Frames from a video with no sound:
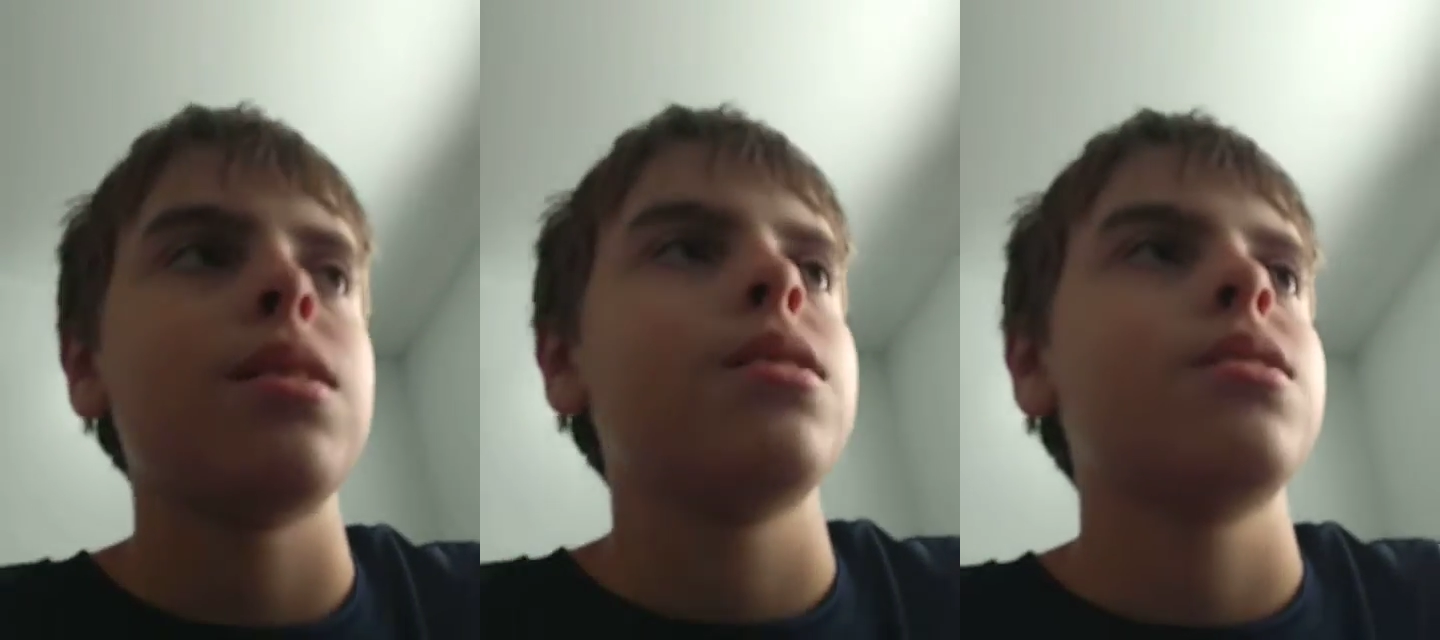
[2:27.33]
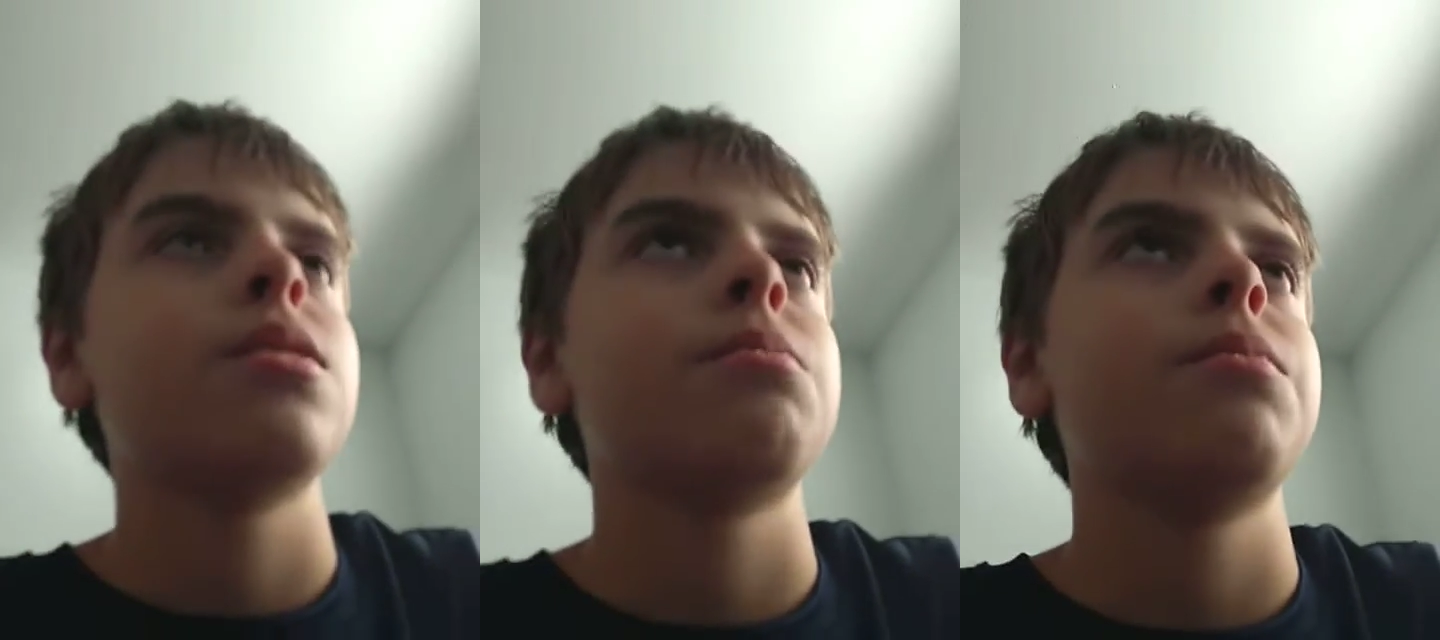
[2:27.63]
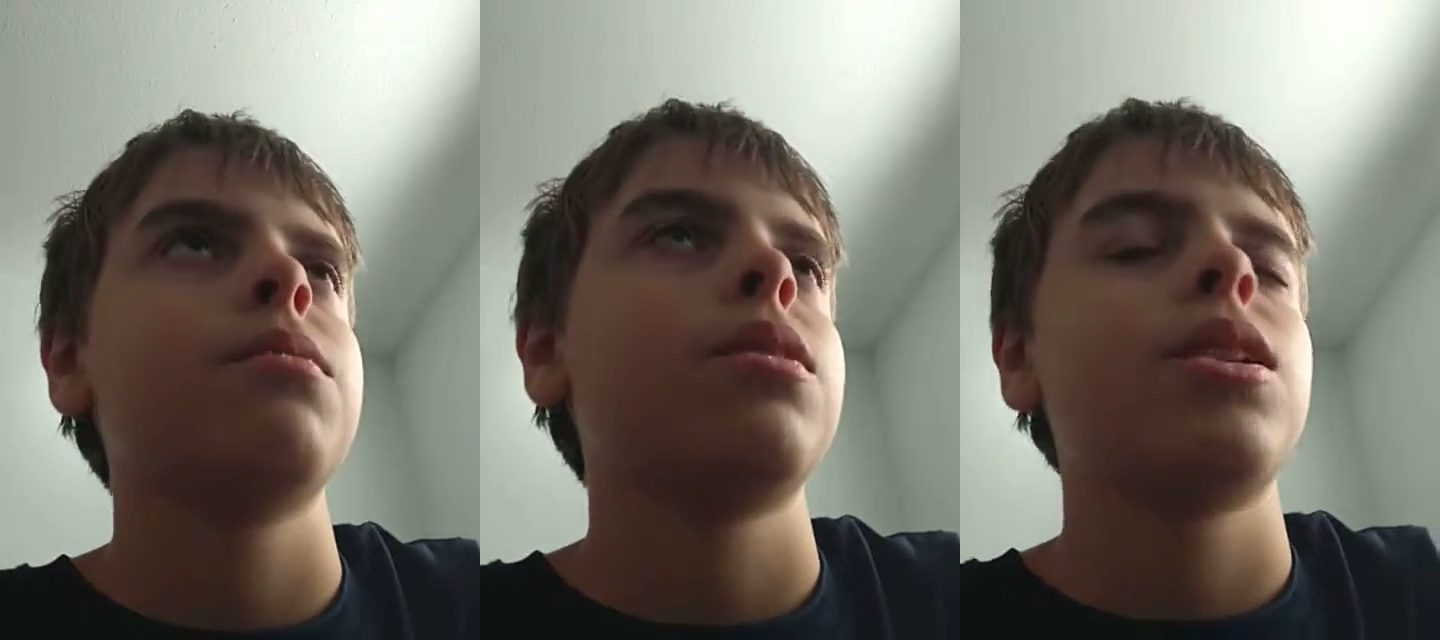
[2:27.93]
I just
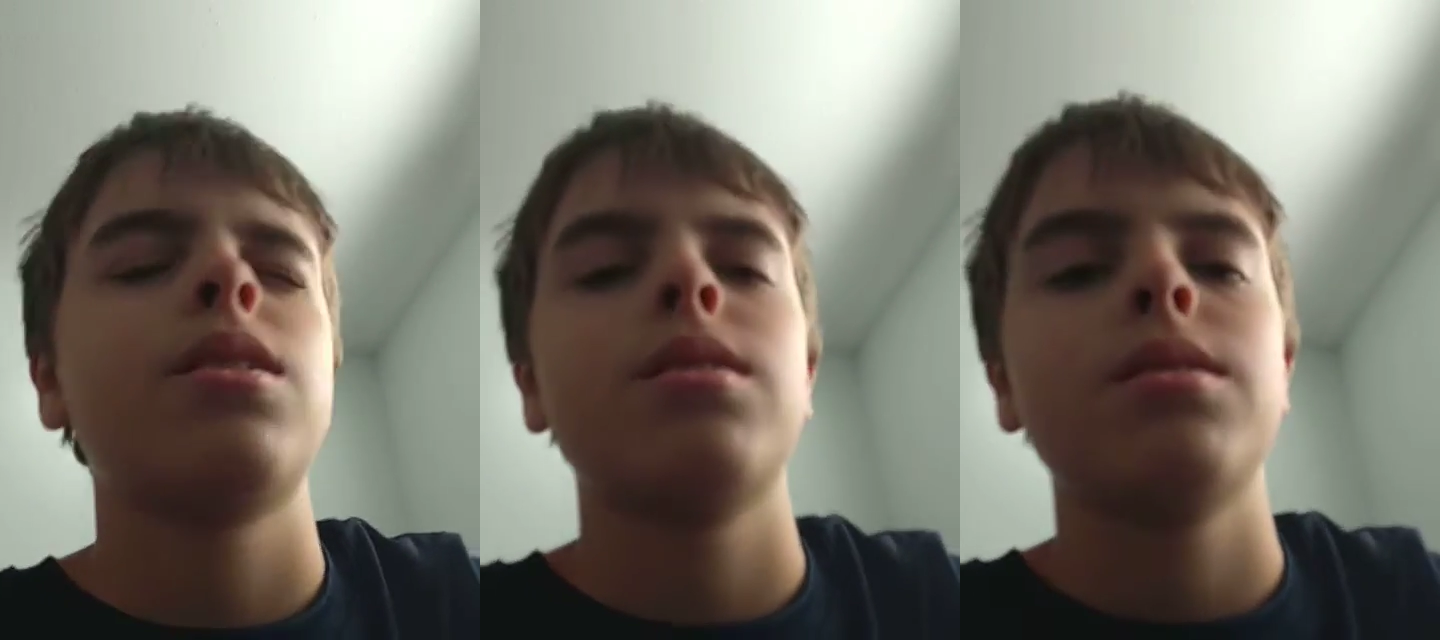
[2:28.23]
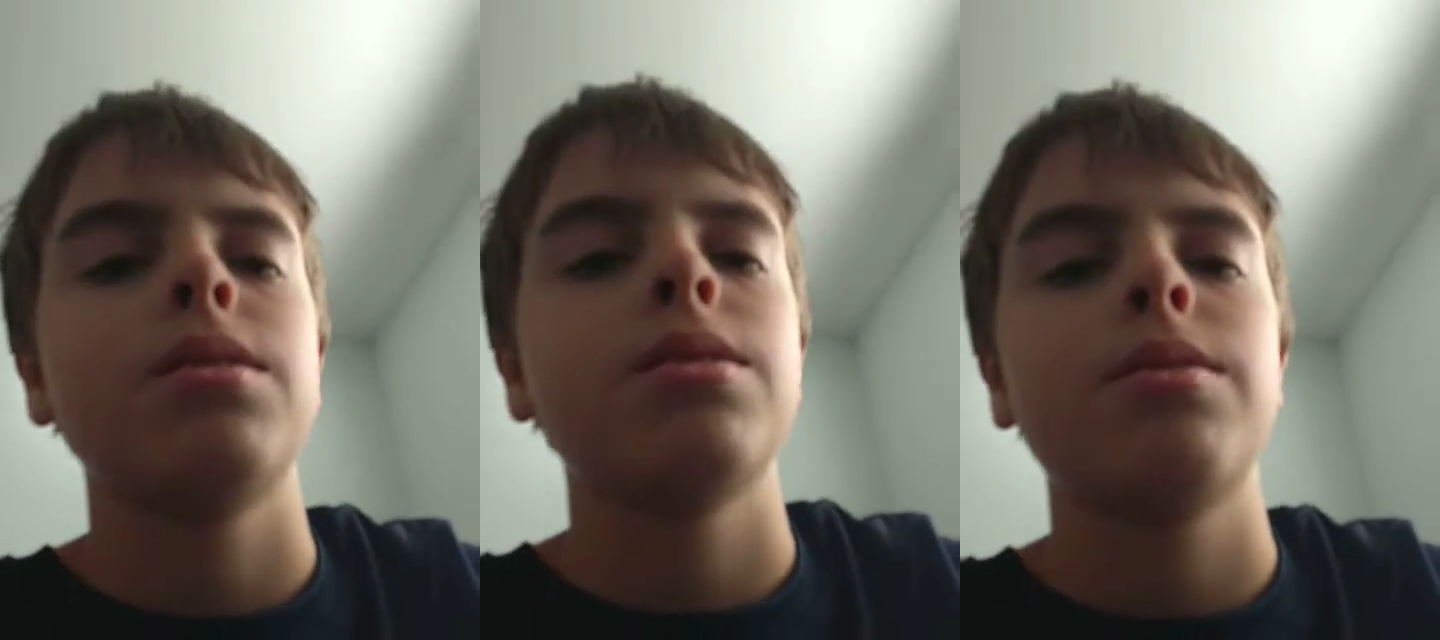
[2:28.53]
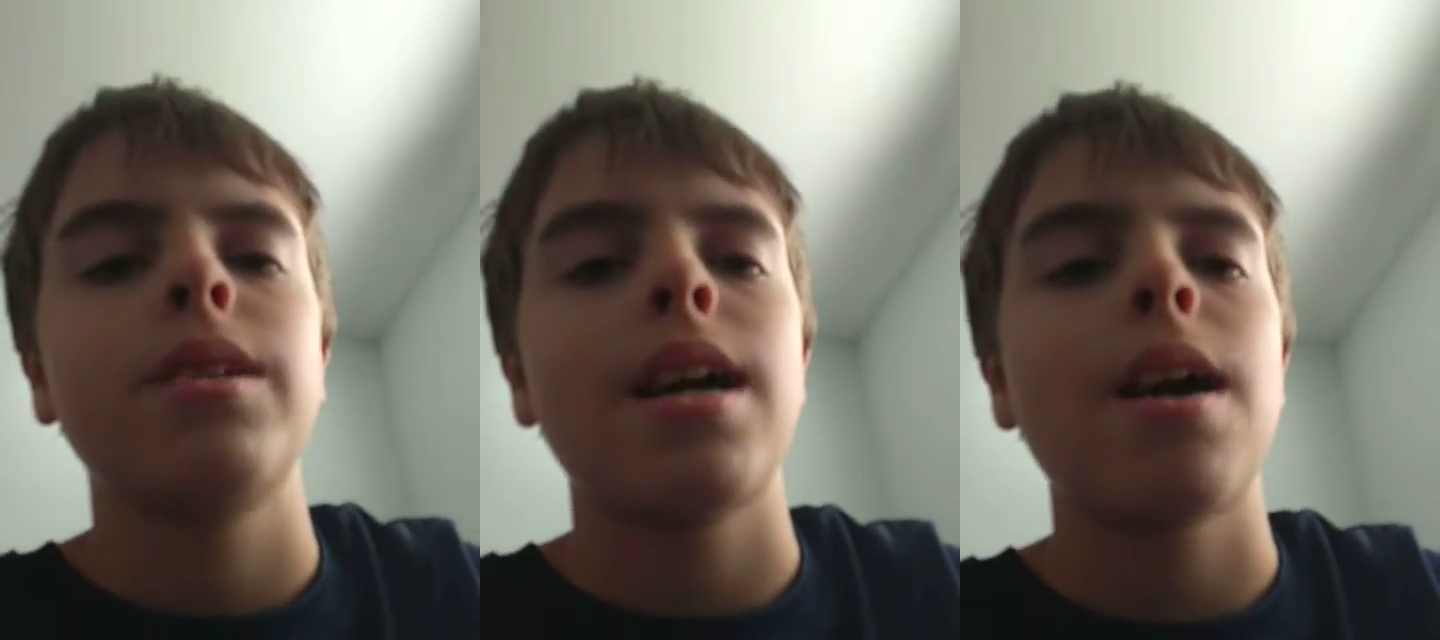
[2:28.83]
like it,
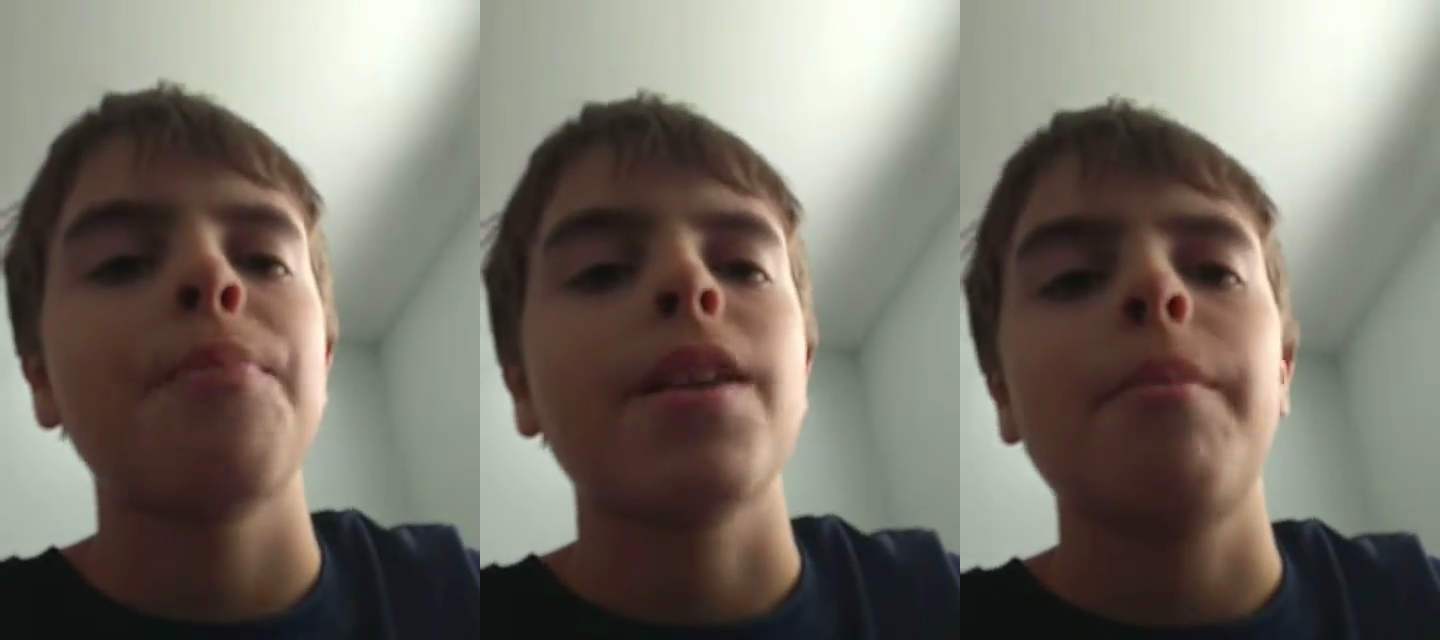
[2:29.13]
so yeah.